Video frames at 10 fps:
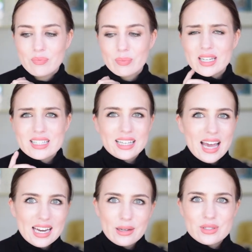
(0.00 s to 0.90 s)
because
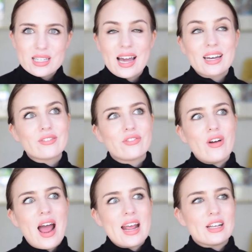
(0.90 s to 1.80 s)
again, it was kind of,
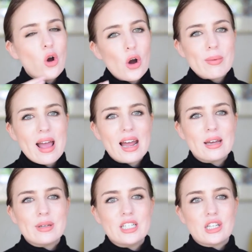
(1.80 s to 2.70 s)
it caught my
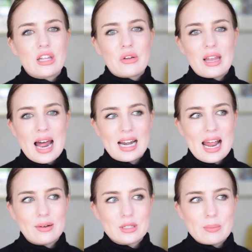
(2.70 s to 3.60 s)
eye immediately online and
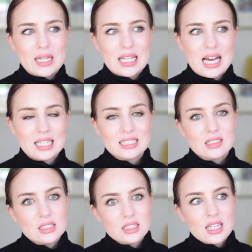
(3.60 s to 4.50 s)
I was a bit like,
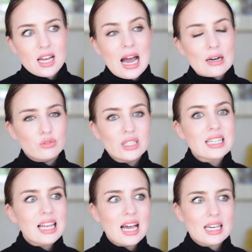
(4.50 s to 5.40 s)
I
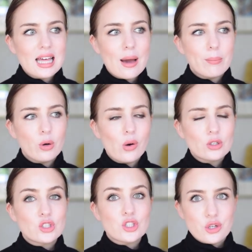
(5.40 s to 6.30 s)
really like that,
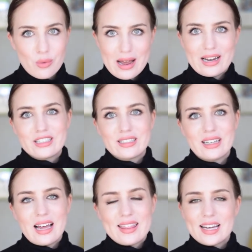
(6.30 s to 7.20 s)
but do I actually
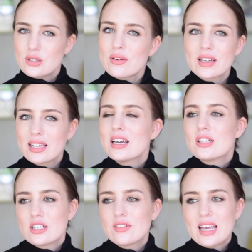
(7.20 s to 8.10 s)
like that? Do you
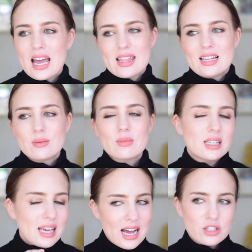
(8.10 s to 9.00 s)
ever get that?
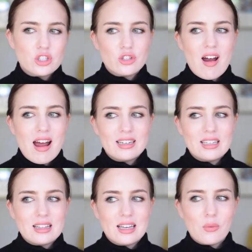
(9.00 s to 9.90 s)
Something catches your eye and
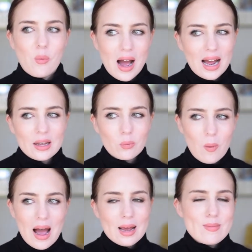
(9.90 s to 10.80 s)
you think, why
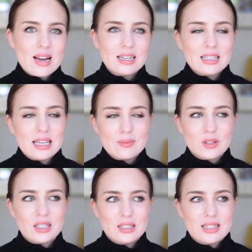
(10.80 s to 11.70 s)
am I keep
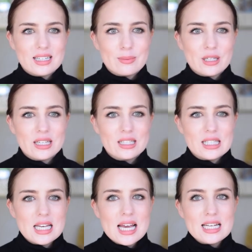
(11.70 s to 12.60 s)
looking at this?
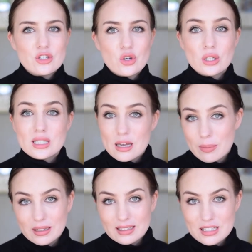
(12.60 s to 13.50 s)
Because it's not
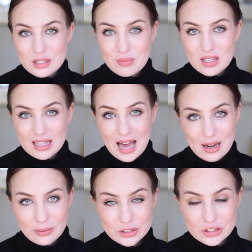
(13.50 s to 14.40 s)
typically something that
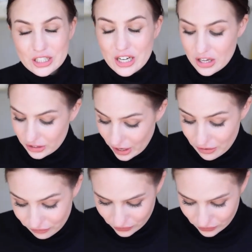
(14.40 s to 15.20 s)
I would go